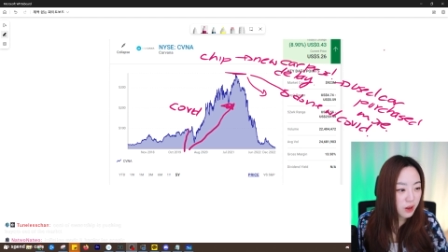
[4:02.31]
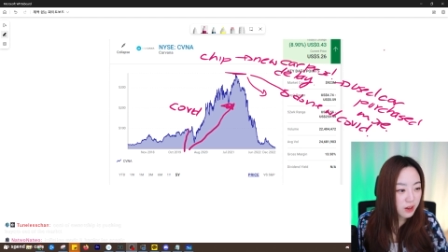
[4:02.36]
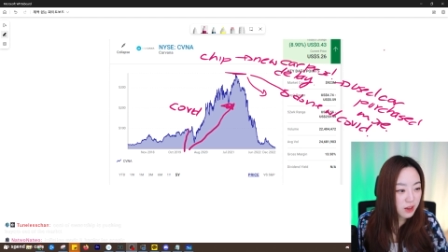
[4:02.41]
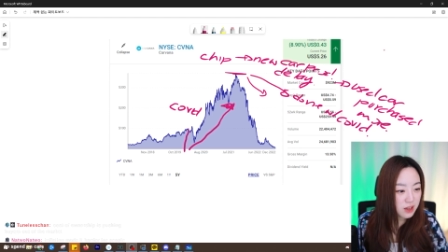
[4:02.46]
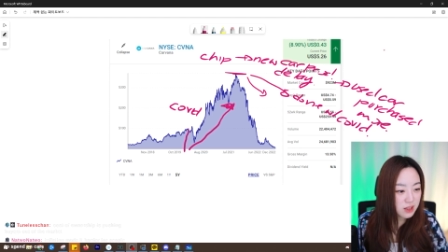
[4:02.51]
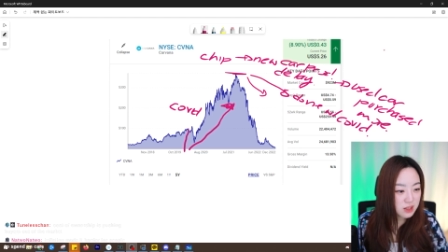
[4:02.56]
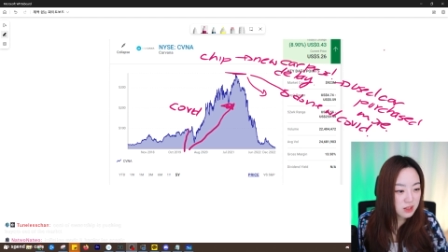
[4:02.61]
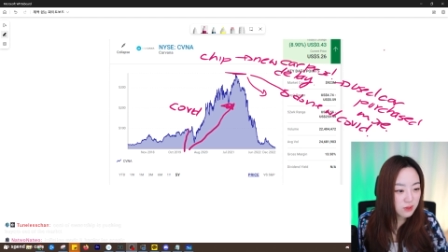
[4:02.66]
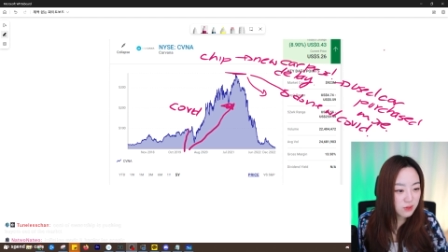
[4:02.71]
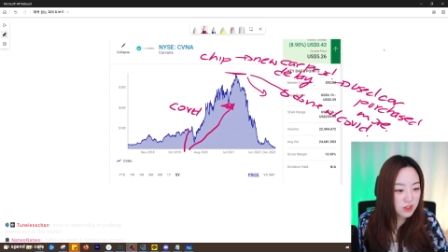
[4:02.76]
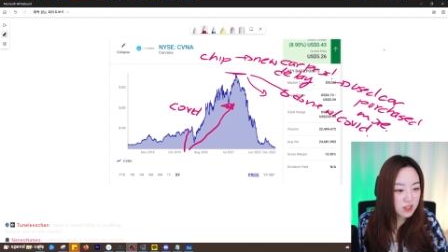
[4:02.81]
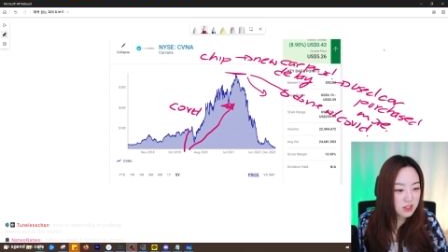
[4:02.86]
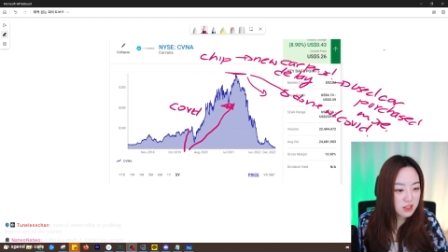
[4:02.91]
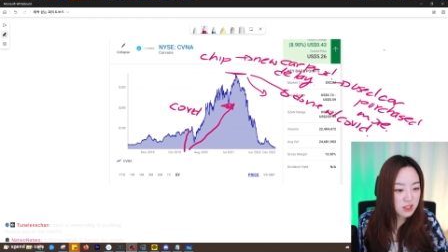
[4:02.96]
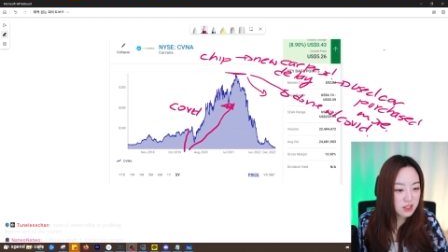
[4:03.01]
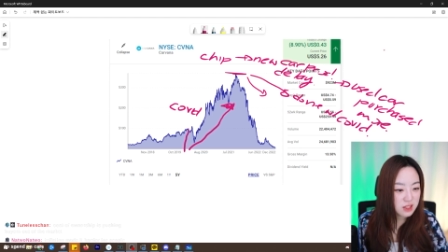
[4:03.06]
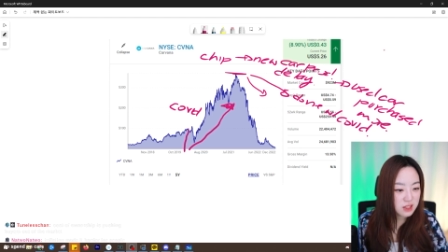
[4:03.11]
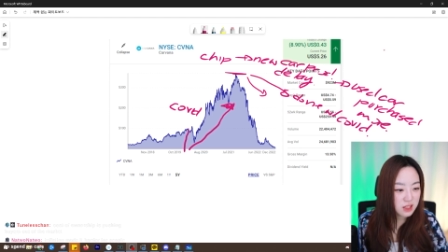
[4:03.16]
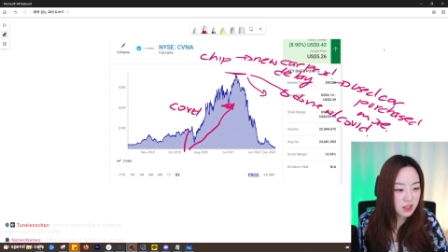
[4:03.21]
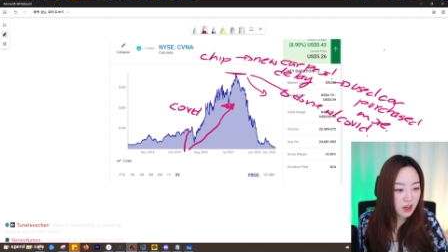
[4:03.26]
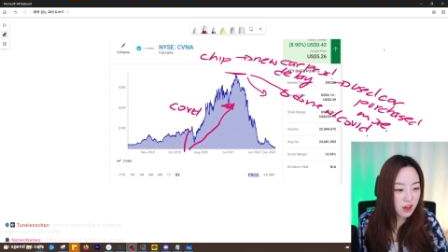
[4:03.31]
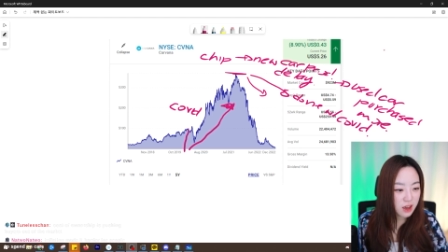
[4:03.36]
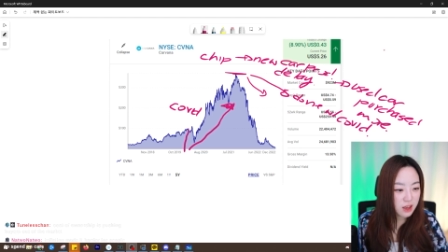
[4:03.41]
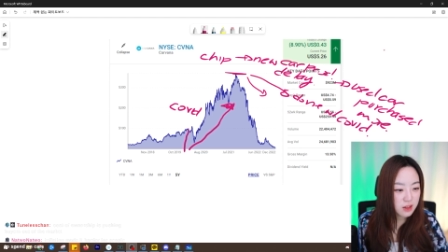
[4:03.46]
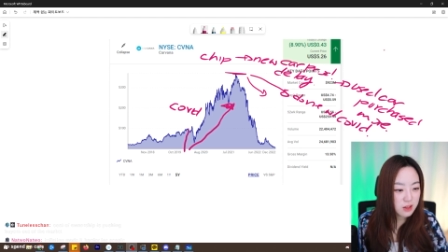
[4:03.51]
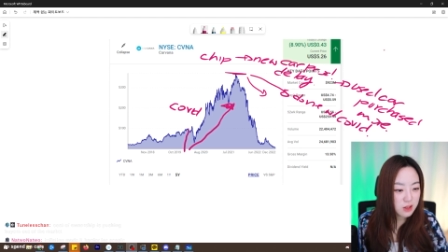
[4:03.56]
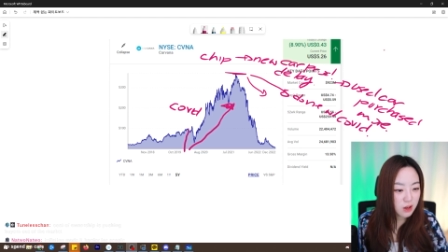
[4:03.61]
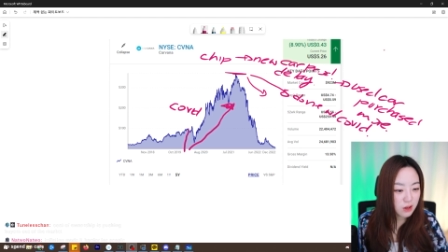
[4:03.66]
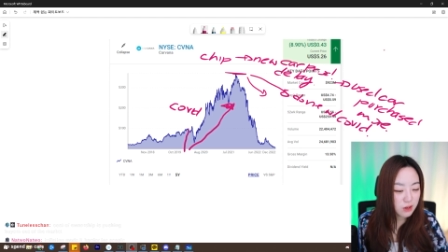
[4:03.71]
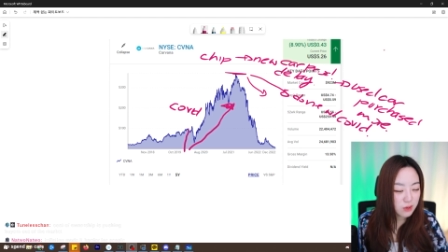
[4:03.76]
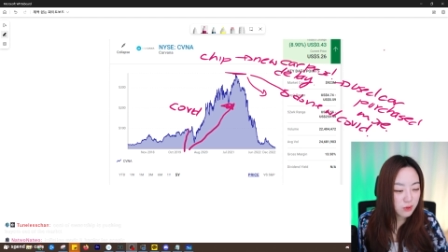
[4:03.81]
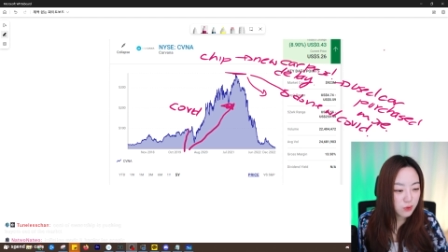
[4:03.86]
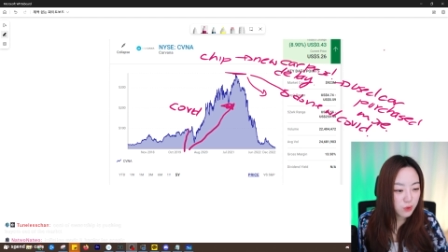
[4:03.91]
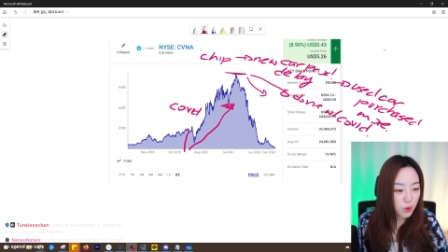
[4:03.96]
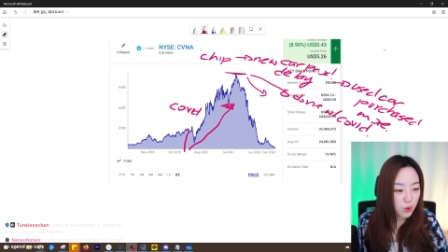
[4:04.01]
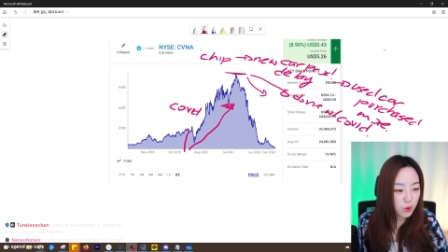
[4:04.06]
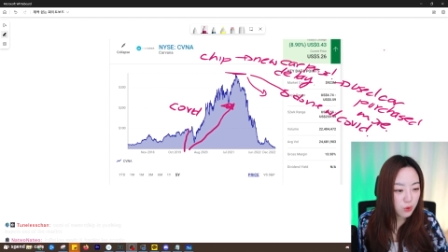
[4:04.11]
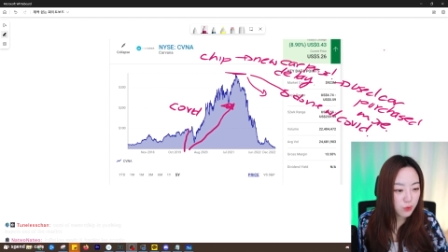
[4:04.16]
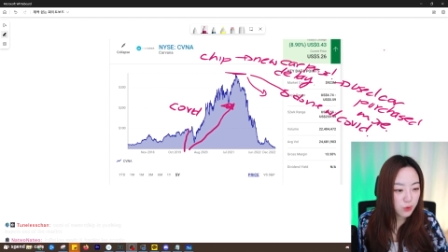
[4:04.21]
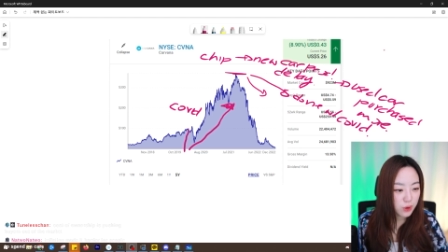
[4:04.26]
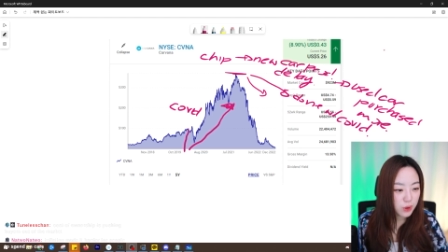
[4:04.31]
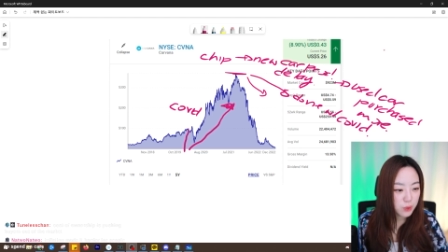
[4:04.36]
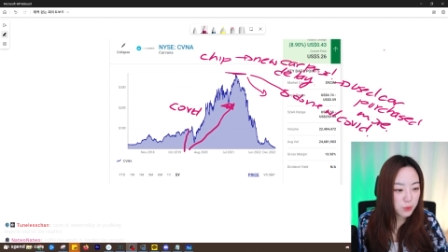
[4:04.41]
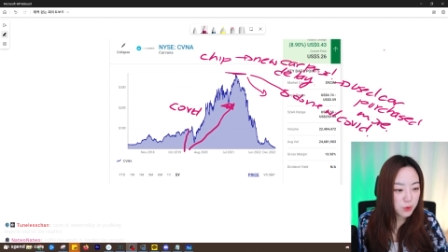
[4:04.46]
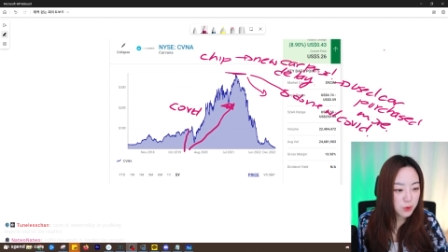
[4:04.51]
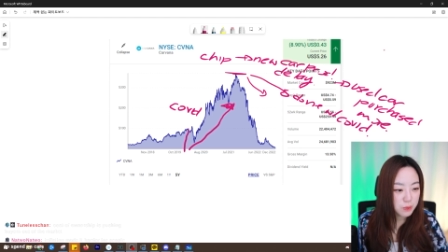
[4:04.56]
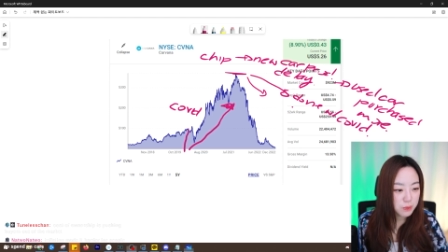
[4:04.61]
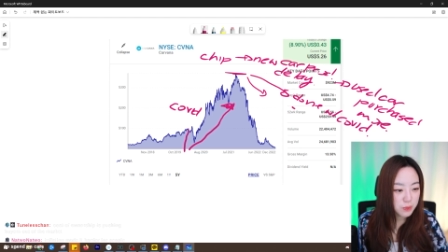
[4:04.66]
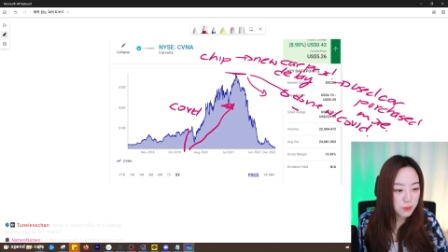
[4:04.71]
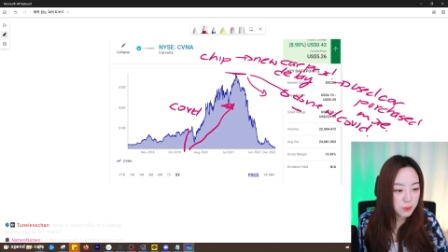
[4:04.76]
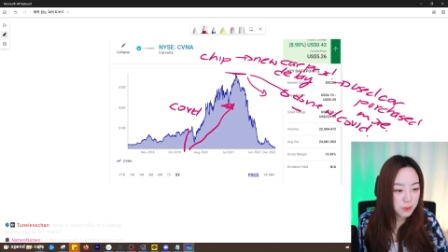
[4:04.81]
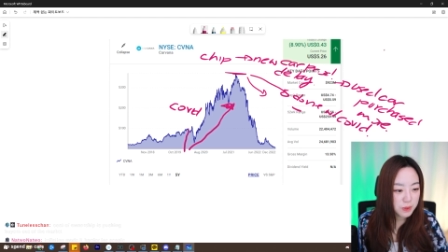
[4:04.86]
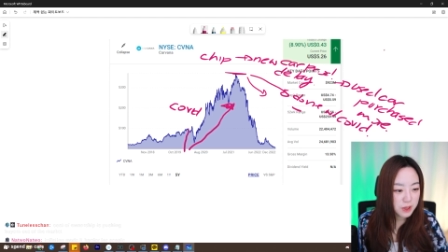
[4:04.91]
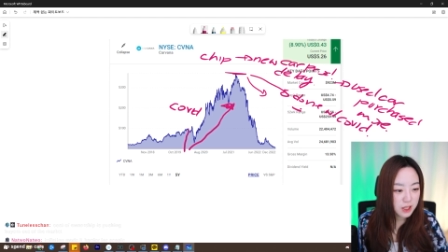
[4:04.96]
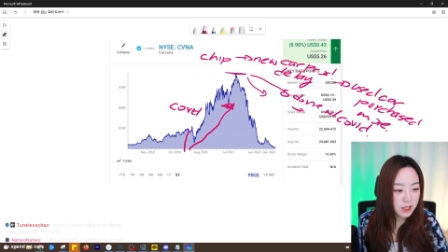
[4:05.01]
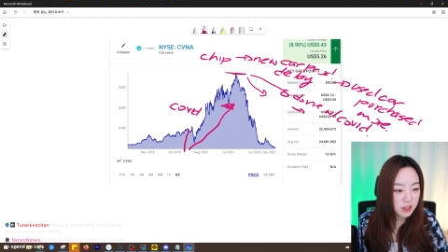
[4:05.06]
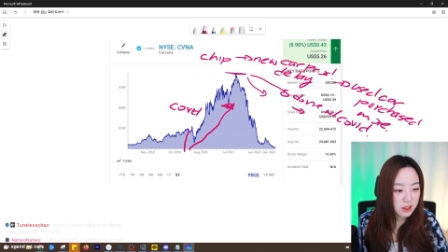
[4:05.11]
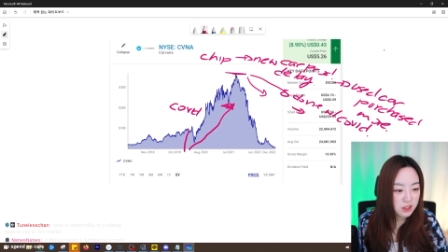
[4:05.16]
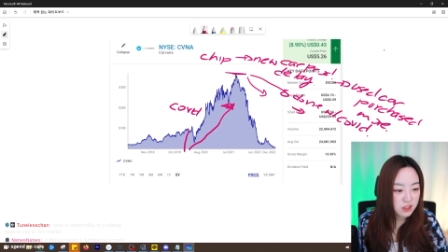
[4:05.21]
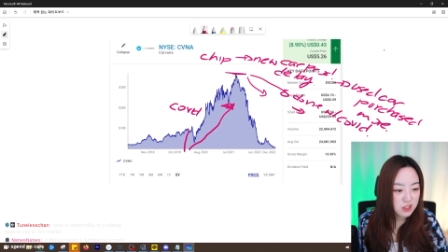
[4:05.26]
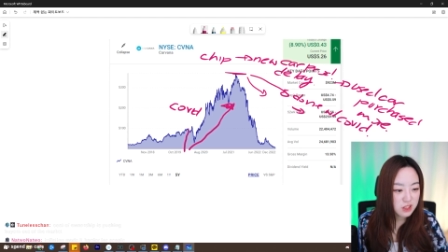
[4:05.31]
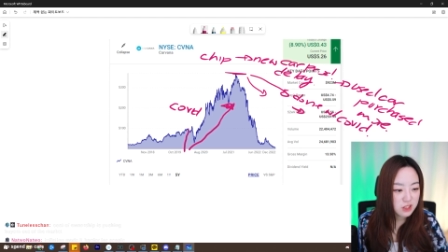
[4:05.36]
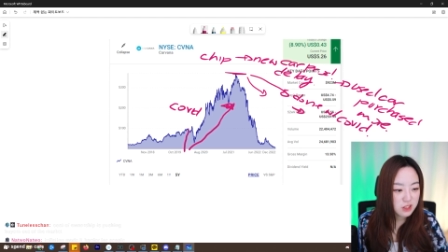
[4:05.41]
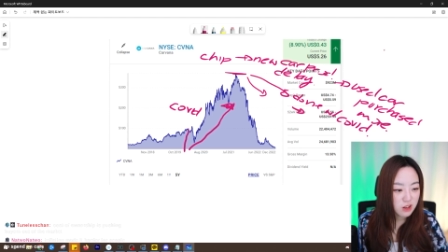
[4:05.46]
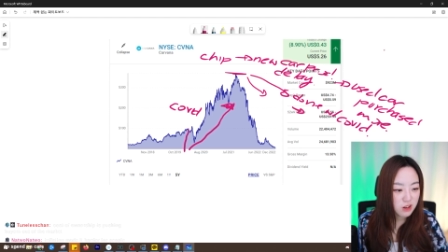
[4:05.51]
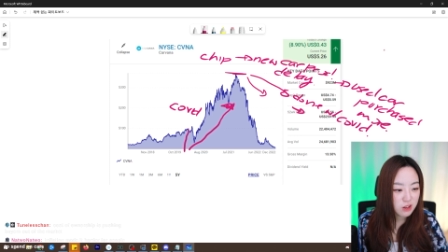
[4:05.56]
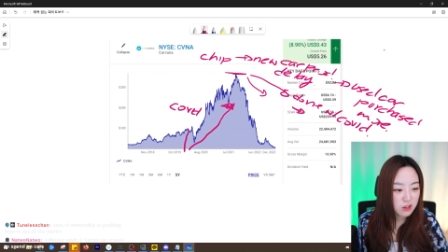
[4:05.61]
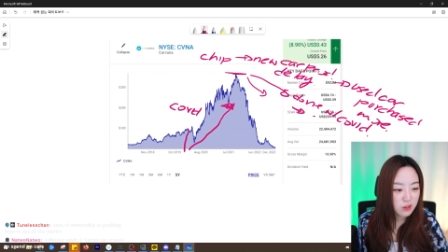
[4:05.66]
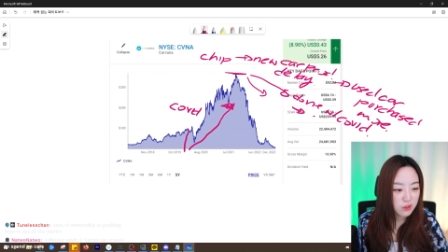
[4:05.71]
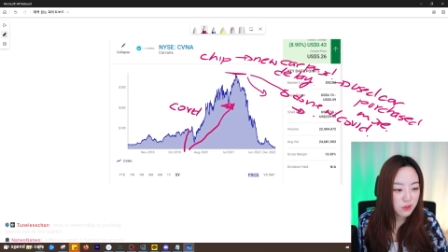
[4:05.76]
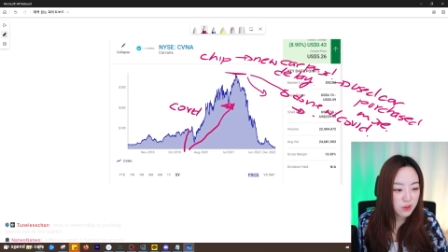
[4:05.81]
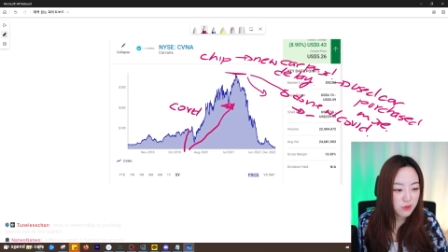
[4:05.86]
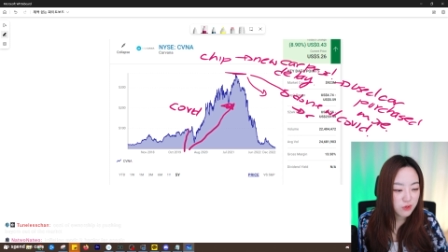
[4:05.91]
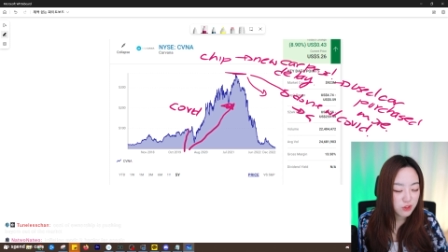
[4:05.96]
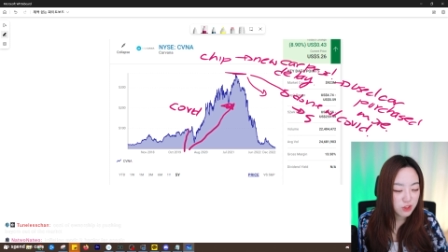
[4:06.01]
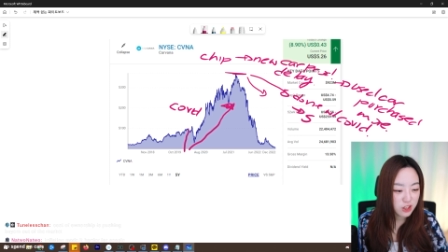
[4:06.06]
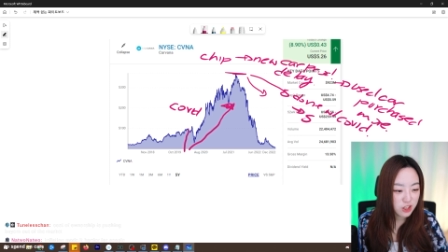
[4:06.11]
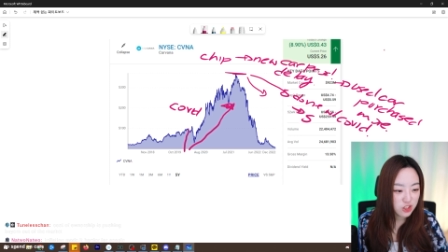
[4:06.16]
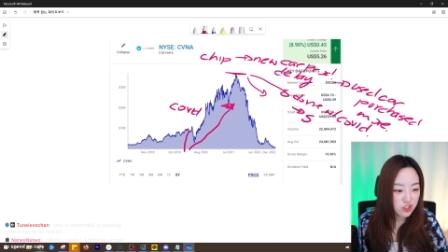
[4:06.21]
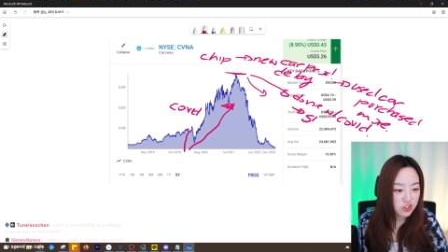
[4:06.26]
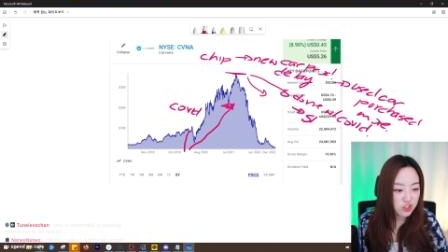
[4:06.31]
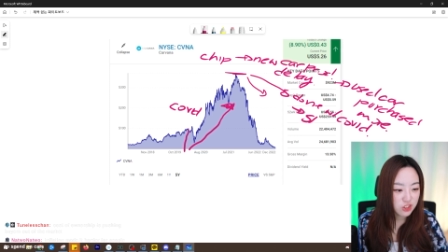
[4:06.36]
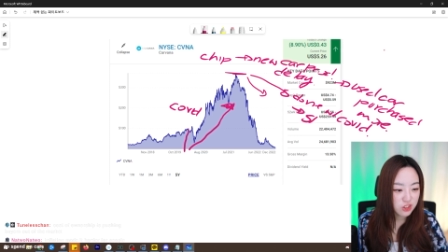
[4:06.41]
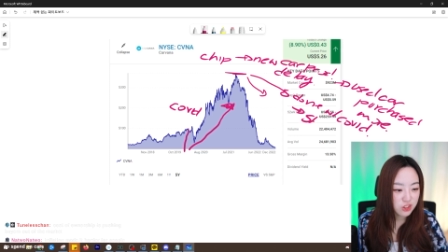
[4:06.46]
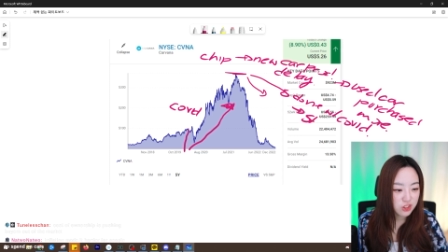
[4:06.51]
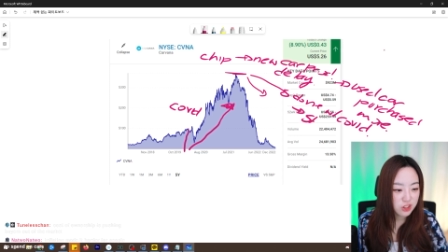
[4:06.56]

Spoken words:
guess if this is the dawn of COVID, would be the start of inflation.